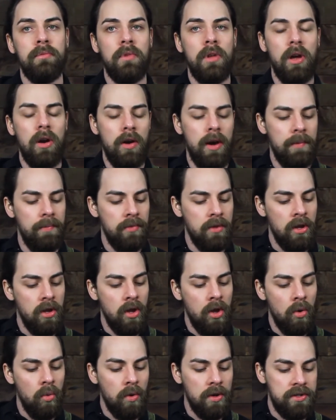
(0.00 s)
Alright,
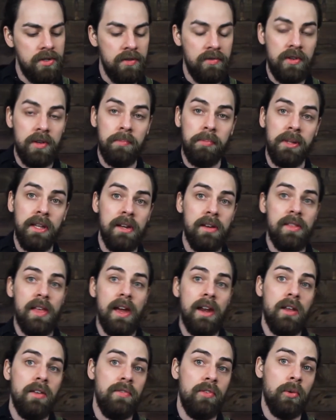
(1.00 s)
once you've completed
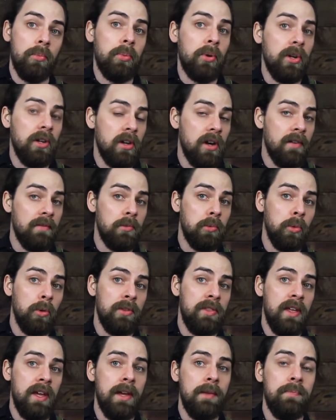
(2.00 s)
that and you feel pretty comfortable
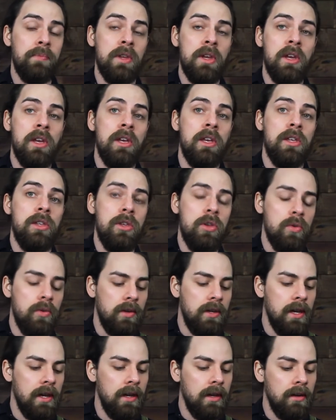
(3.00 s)
with that, you
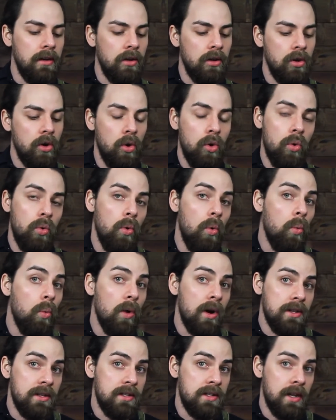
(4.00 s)
can go
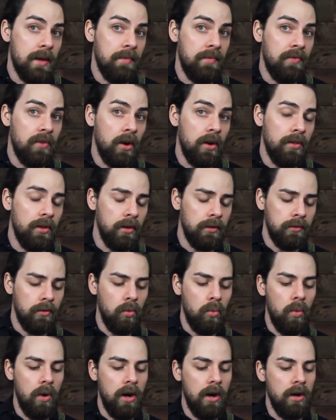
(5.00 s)
one step farther
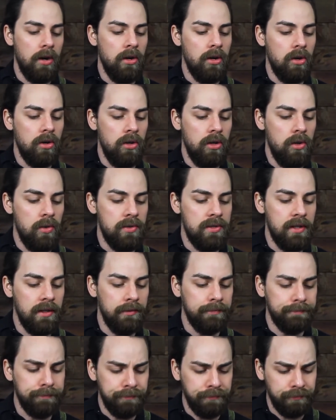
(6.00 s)
where you're
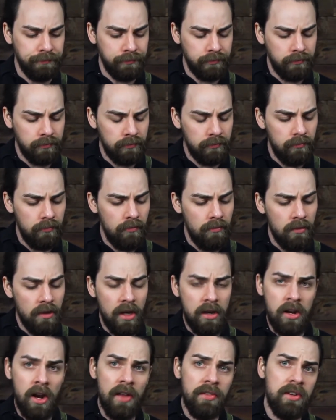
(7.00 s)
using
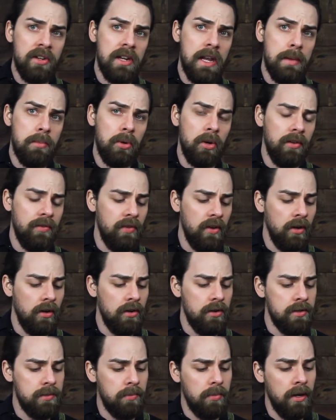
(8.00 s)
not the neighboring
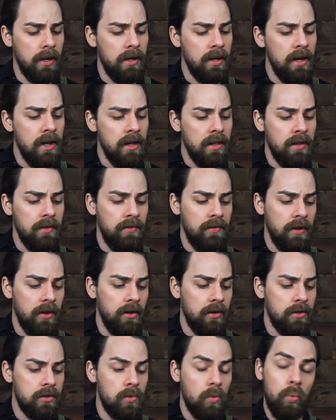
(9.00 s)
fingers, but the
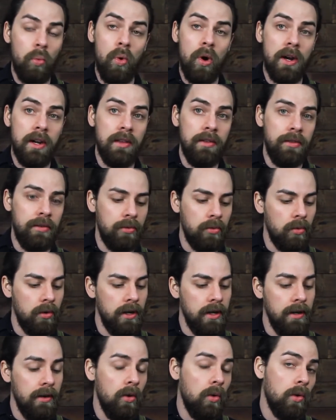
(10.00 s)
fingers 1 and
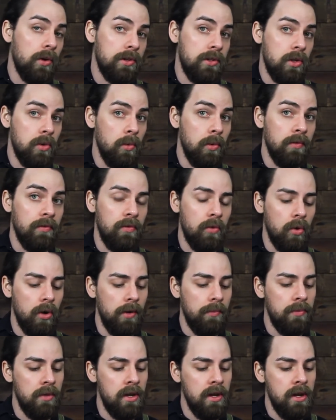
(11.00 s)
3 or 2 and
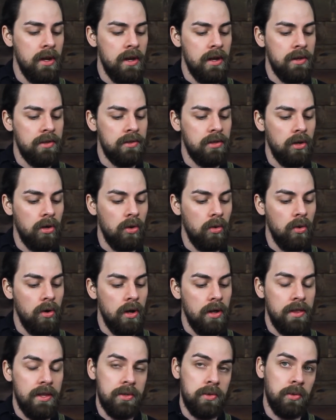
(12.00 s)
4. So
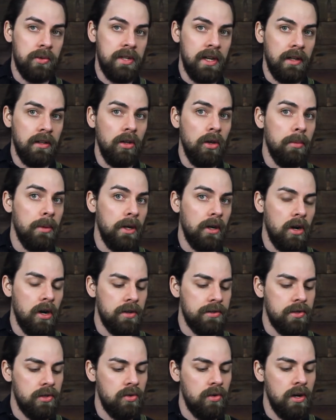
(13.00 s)
this will take a little bit of
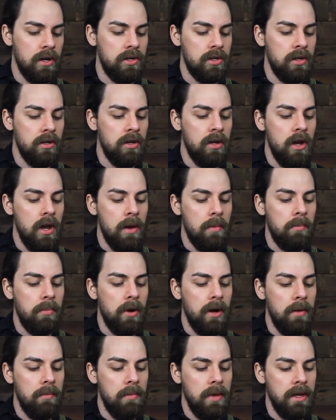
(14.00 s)
concentration,
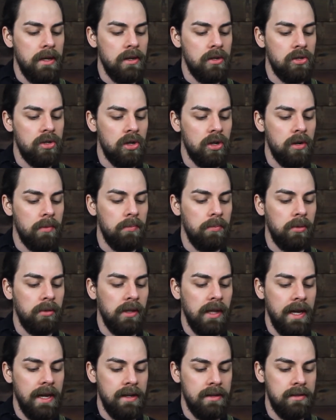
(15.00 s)
but making sure to
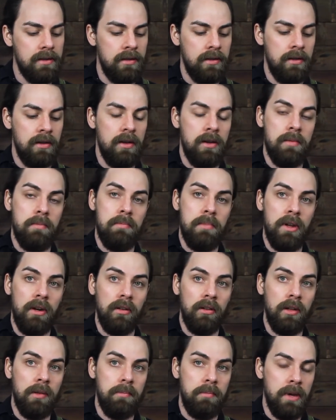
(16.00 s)
plant
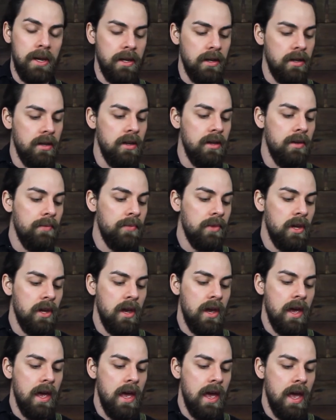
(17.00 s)
middle and pinky,
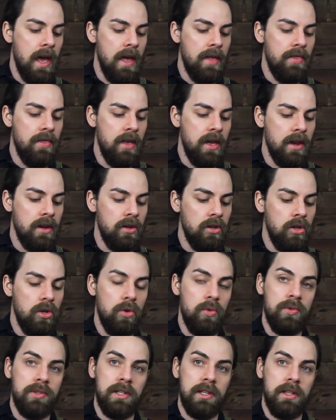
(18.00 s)
and then
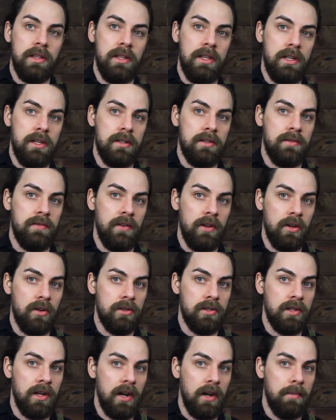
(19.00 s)
using these
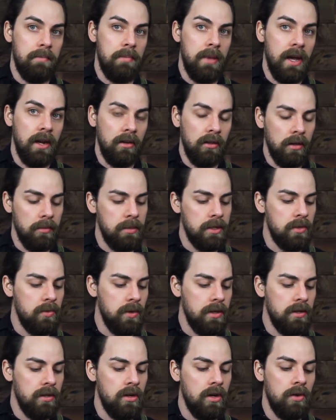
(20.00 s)
fingers kind of pedaling
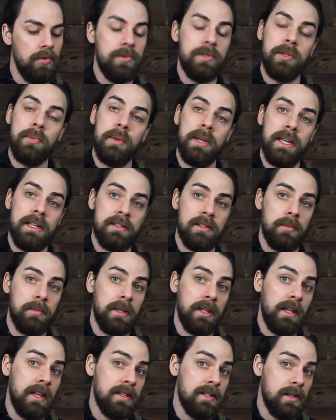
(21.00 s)
between the notes. So we get
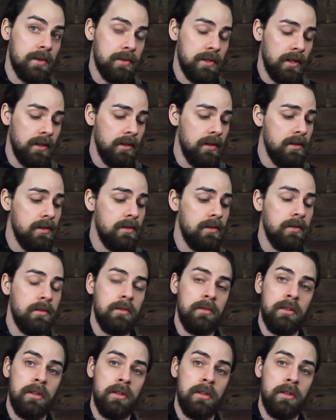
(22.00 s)
something that sounds like this.